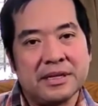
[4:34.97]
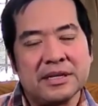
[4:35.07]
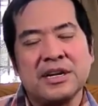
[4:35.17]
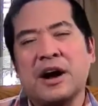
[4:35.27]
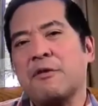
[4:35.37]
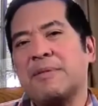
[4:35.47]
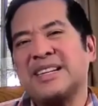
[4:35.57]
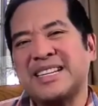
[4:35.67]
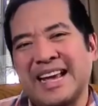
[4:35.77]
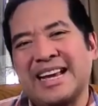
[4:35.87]

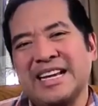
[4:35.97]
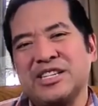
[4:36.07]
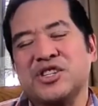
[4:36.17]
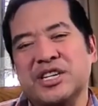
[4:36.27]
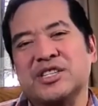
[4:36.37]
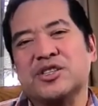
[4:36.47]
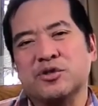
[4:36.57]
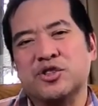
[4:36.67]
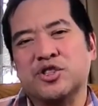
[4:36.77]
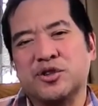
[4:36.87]
government agent
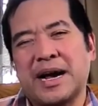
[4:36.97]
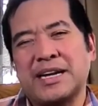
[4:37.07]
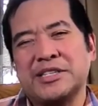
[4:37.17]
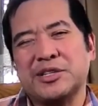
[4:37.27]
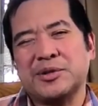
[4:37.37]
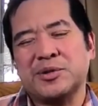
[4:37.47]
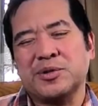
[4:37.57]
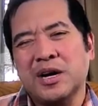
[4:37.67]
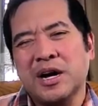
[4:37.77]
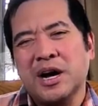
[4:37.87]
who's trying to
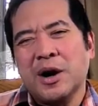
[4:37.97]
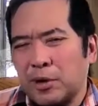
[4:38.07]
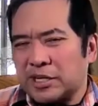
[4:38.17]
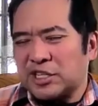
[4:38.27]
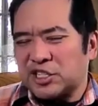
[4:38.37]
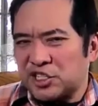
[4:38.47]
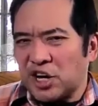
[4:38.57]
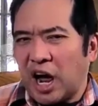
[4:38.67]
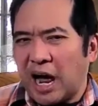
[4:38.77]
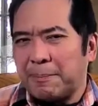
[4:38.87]
put a
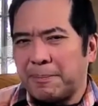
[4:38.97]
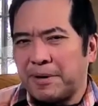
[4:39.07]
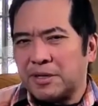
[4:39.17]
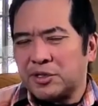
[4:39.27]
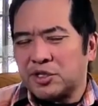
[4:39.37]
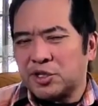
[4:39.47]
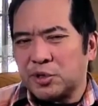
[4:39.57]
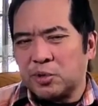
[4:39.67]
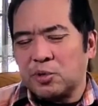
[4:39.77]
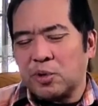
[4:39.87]
stop
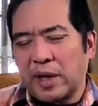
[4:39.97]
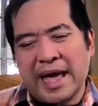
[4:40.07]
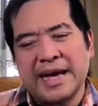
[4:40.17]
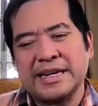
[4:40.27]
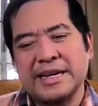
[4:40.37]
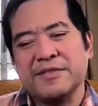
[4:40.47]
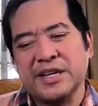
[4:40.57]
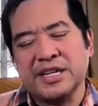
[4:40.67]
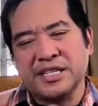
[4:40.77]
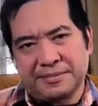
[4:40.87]
to any of
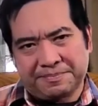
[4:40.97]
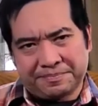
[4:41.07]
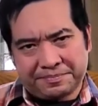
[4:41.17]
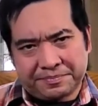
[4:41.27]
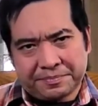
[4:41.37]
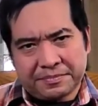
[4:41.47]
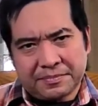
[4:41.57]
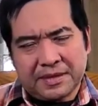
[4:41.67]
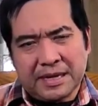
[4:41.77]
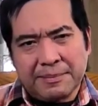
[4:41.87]
this,
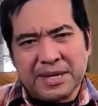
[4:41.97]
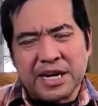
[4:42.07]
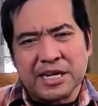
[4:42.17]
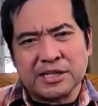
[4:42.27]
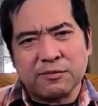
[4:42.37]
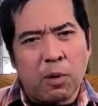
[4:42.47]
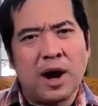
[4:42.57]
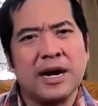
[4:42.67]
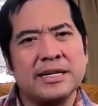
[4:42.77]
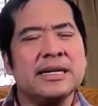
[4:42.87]
because
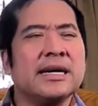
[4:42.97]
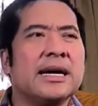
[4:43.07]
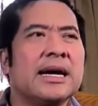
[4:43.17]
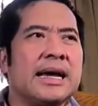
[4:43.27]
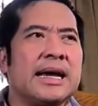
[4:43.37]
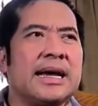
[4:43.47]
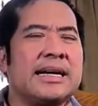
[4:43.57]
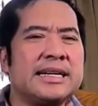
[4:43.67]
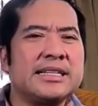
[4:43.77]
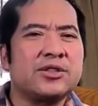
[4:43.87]
one,
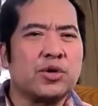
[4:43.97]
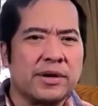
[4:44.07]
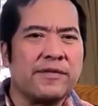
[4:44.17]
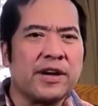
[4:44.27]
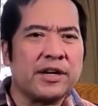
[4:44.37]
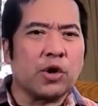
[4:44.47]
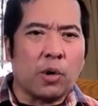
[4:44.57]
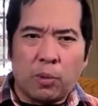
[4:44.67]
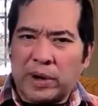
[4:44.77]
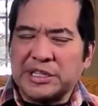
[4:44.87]
it is sort of a
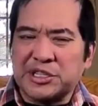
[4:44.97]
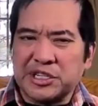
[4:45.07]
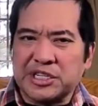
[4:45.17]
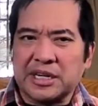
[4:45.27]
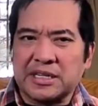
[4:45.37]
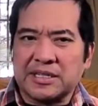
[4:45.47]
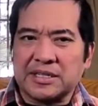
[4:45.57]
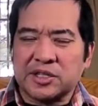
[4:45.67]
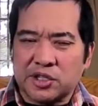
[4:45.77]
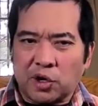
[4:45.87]
Norwegian
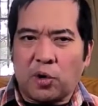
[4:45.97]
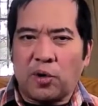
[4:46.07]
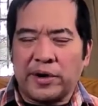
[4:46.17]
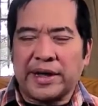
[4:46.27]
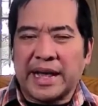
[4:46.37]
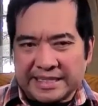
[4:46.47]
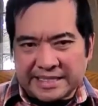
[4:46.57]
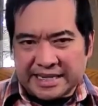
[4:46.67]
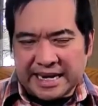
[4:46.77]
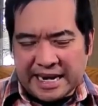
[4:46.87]
story and
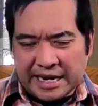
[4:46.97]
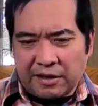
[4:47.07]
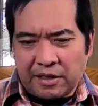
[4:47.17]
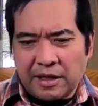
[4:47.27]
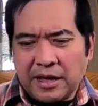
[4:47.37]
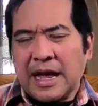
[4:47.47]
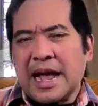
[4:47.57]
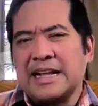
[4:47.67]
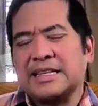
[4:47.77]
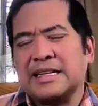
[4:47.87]
tale,
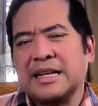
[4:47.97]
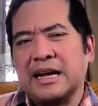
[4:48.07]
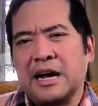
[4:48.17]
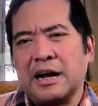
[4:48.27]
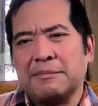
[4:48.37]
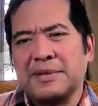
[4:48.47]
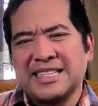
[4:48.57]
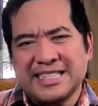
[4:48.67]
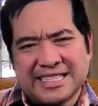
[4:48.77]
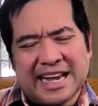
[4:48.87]
and
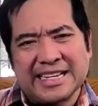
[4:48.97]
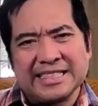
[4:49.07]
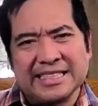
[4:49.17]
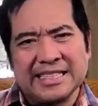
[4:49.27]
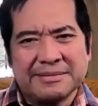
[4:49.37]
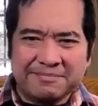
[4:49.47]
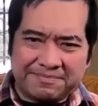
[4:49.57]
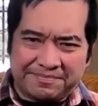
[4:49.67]
secondly,